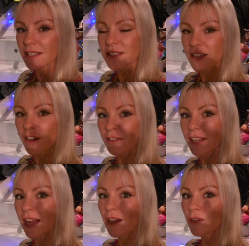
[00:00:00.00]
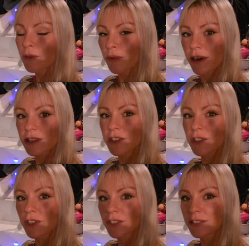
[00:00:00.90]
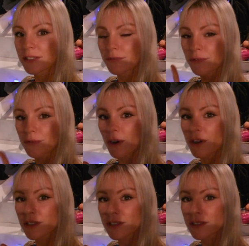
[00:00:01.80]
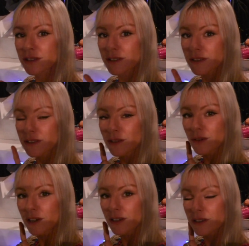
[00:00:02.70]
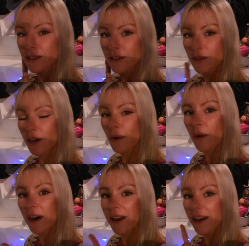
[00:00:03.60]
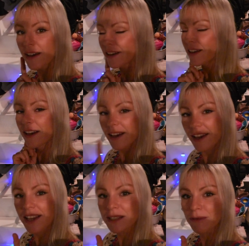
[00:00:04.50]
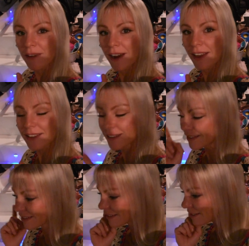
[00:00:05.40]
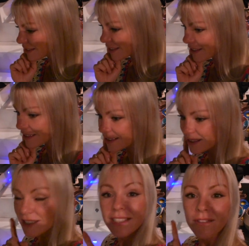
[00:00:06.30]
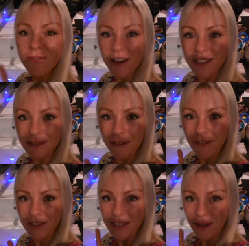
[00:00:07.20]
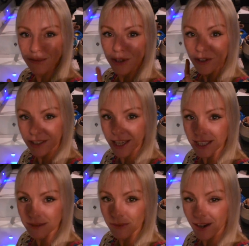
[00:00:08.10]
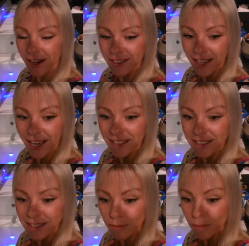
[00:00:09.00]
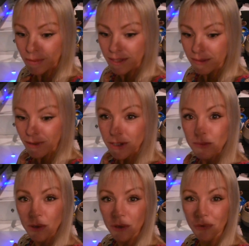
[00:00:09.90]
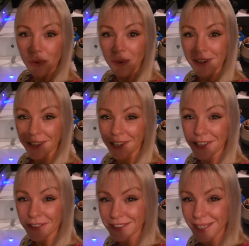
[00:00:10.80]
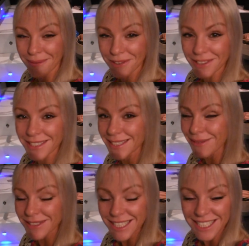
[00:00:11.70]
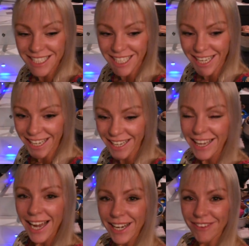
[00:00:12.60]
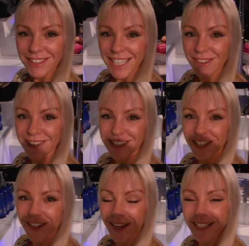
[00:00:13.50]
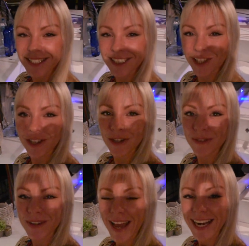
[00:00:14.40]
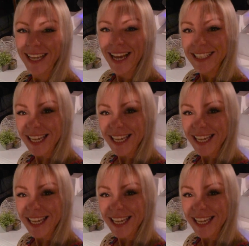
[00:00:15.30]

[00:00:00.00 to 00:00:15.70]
So now the pressure's on for Ross to, uh, to acquire a catamaran since this is the first time I've ever stepped on a catamaran and it's probably the most beautiful one I could have stepped on. It's absolutely stunning. Anyway, I'll take you in a shoot and show you Hayley and